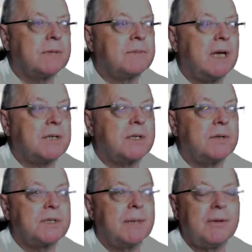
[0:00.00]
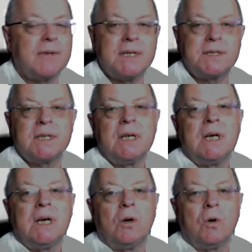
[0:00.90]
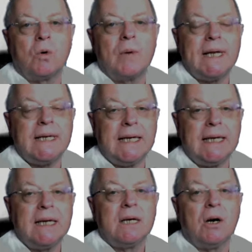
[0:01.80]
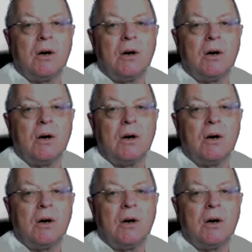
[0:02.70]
I've touched on some of this already.